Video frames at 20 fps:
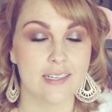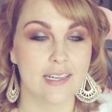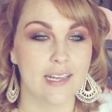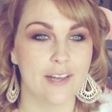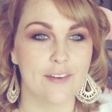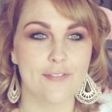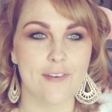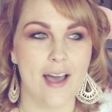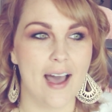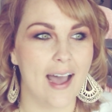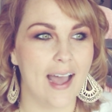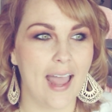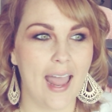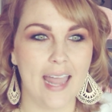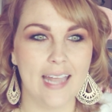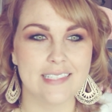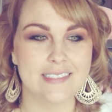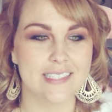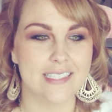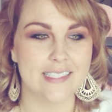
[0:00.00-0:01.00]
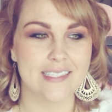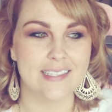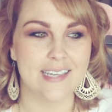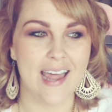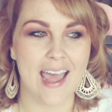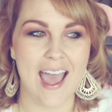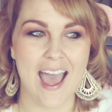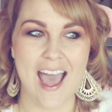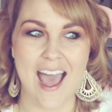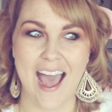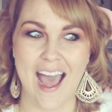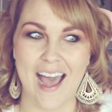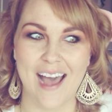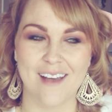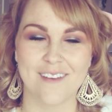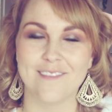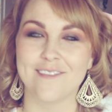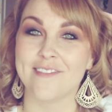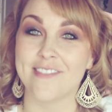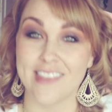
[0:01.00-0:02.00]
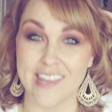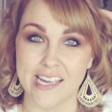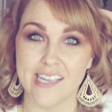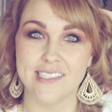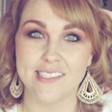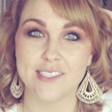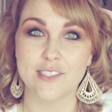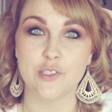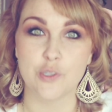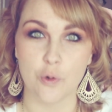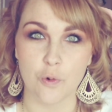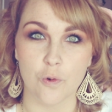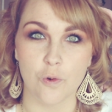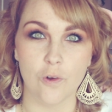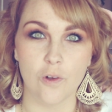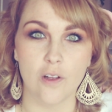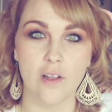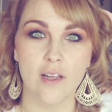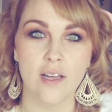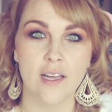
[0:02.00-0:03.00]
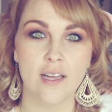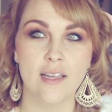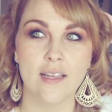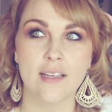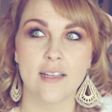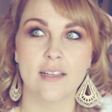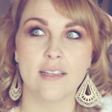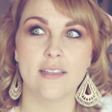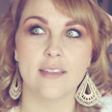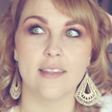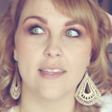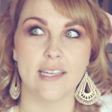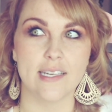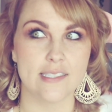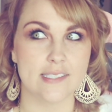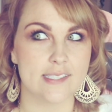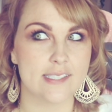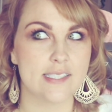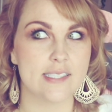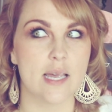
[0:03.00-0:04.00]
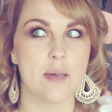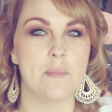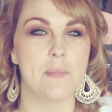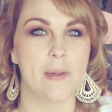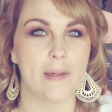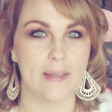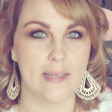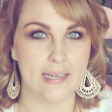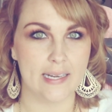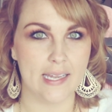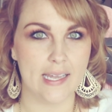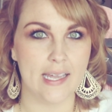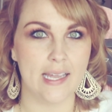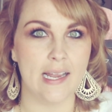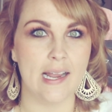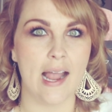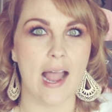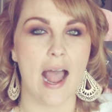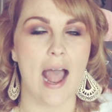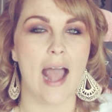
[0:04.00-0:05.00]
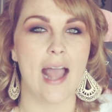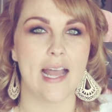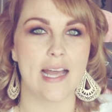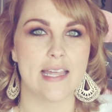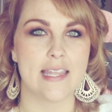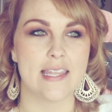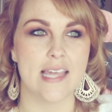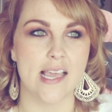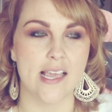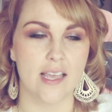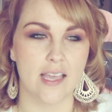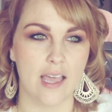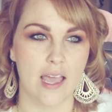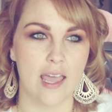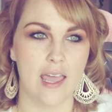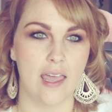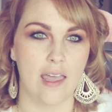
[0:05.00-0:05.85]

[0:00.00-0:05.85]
if I didn't have this tool, this ability, I think